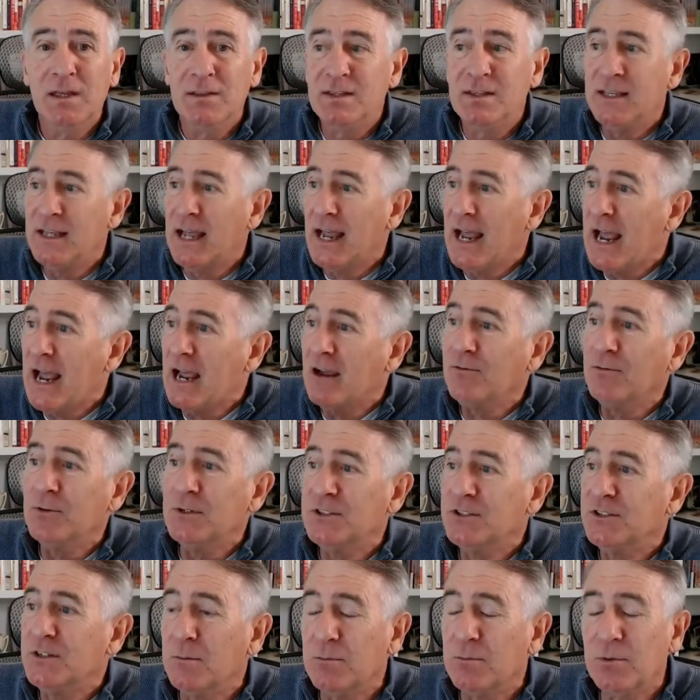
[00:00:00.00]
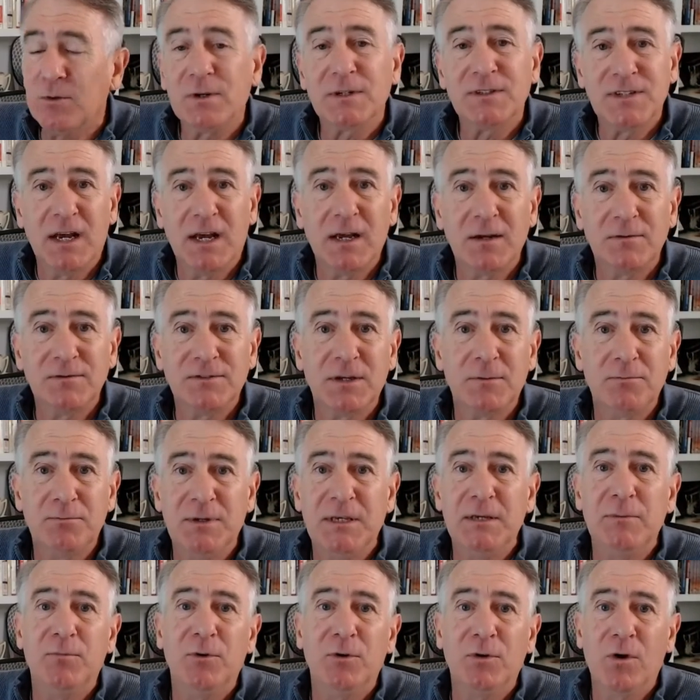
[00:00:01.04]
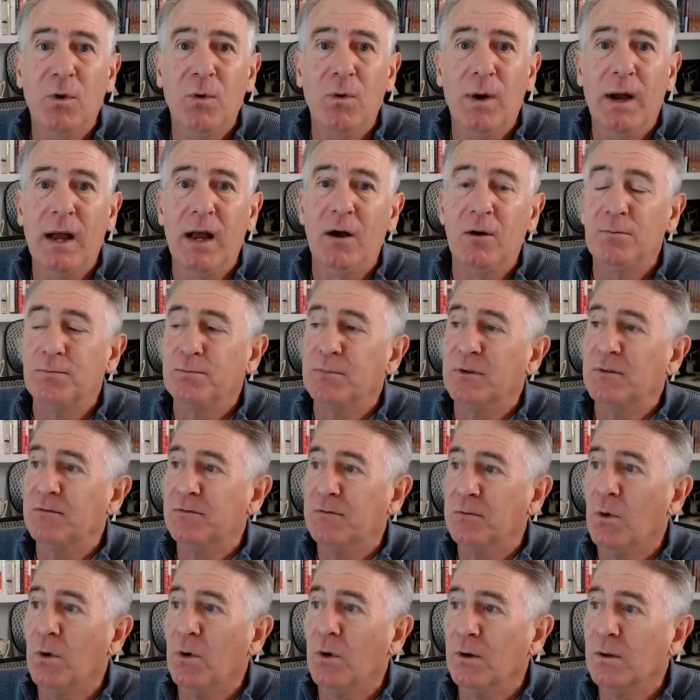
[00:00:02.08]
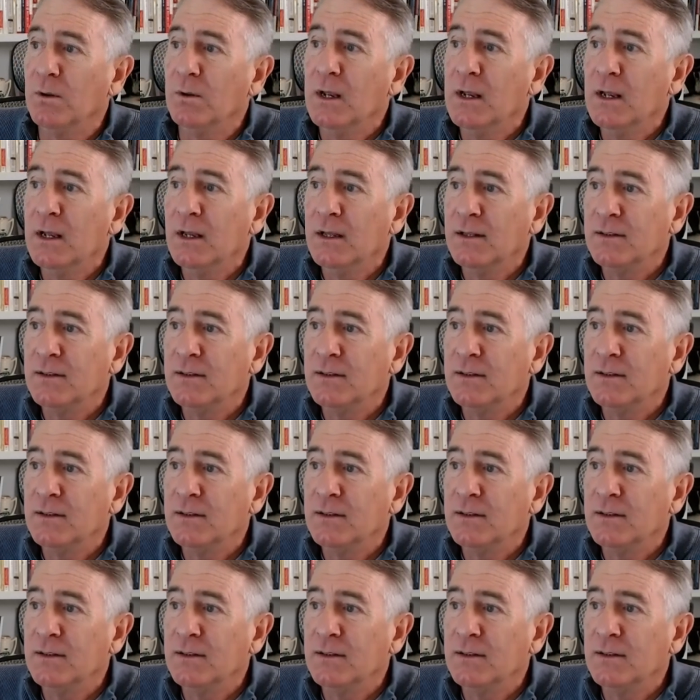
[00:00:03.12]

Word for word: the average number of times that people go out before